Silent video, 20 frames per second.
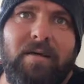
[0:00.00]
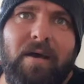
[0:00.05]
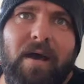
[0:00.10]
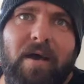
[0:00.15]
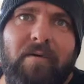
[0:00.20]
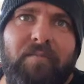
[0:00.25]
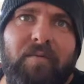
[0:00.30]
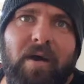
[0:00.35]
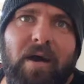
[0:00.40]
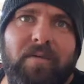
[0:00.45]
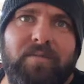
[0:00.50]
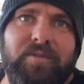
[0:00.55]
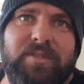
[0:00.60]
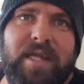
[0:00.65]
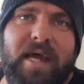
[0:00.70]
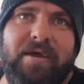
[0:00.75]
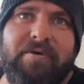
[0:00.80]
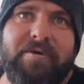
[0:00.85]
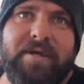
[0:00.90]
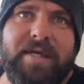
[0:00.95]
a
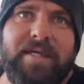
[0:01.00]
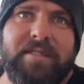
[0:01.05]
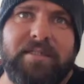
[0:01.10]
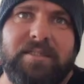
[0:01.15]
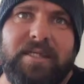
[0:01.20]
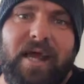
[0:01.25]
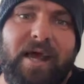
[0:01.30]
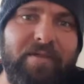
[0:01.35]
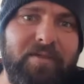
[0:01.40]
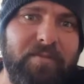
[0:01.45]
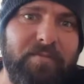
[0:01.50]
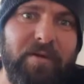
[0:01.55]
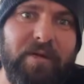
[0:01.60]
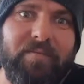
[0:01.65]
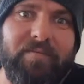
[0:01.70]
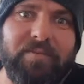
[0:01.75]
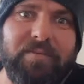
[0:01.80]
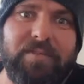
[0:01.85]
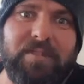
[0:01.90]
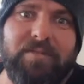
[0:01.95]
5-star against other
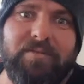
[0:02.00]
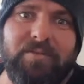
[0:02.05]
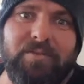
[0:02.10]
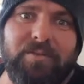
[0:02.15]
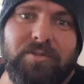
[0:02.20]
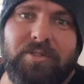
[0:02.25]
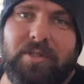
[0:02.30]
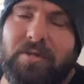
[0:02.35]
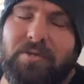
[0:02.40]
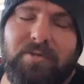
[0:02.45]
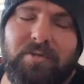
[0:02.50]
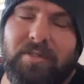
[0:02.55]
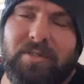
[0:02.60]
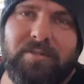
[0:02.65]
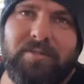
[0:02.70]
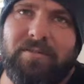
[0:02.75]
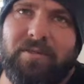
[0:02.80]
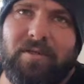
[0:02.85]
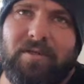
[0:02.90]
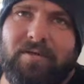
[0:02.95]
breakfast cereals, so
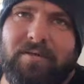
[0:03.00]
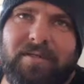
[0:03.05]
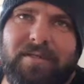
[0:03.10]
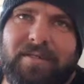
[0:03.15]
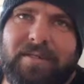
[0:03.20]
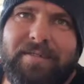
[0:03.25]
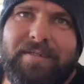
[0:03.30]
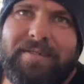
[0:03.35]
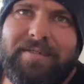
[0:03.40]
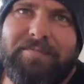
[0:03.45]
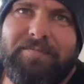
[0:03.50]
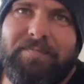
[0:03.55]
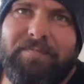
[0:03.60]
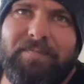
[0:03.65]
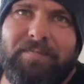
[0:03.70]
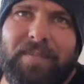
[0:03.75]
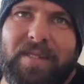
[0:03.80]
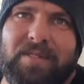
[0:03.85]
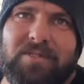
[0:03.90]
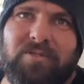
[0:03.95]
it's not
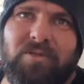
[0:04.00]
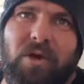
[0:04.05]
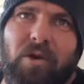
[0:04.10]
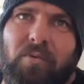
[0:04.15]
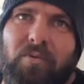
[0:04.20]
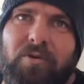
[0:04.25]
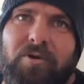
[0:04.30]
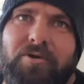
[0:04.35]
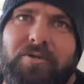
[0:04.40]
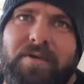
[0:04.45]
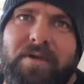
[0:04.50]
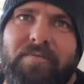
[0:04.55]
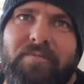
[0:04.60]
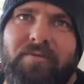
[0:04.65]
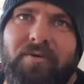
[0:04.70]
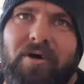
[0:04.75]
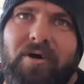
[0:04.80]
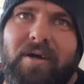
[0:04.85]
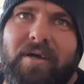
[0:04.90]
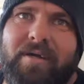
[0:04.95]
worthy of
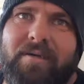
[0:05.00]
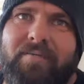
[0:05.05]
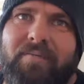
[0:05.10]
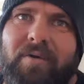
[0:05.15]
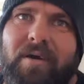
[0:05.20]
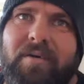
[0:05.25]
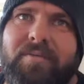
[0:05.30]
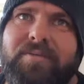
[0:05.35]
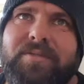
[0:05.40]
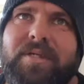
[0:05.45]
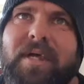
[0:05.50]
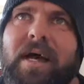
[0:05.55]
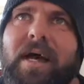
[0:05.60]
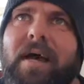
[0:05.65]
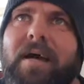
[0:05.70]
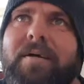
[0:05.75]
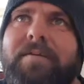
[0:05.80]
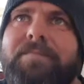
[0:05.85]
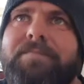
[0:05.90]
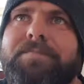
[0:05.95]
flying a 5-star.